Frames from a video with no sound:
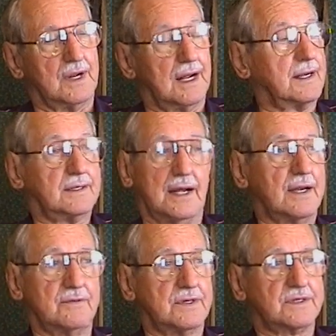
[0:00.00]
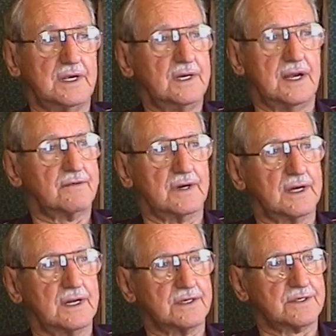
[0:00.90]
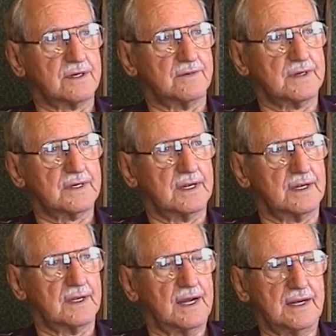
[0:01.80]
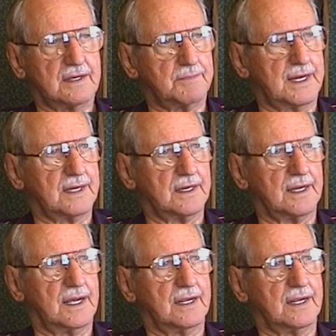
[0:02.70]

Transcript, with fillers: Well, I, I never skied after I got out of service. Uh, I had a bad leg.